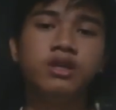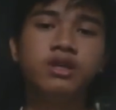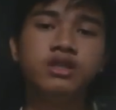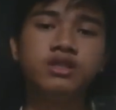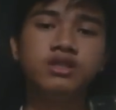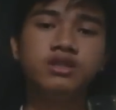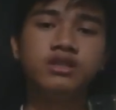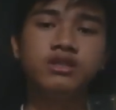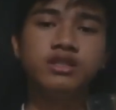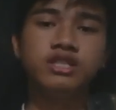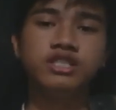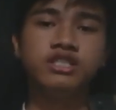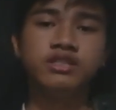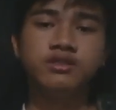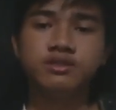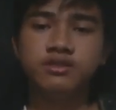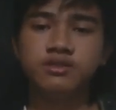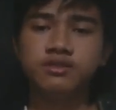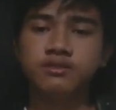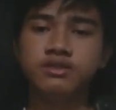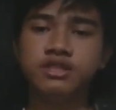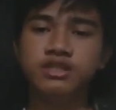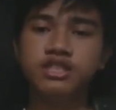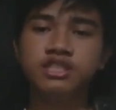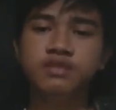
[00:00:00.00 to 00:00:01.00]
But
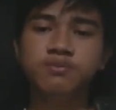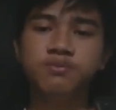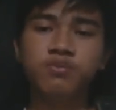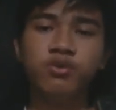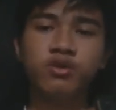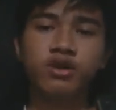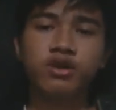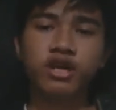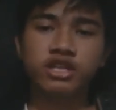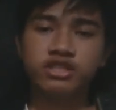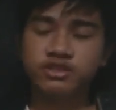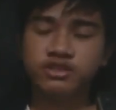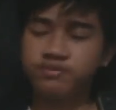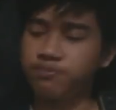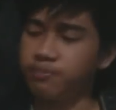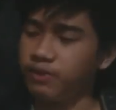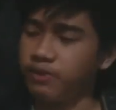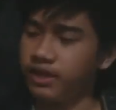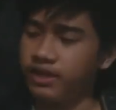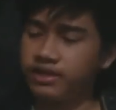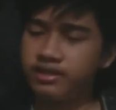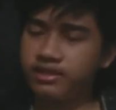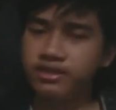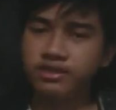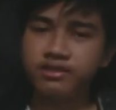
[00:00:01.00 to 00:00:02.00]
this book
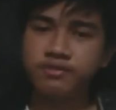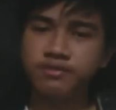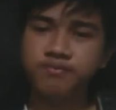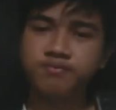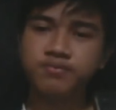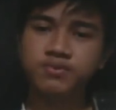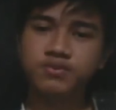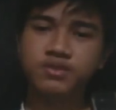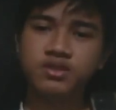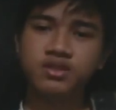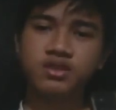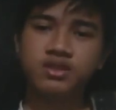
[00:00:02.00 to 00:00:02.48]
explains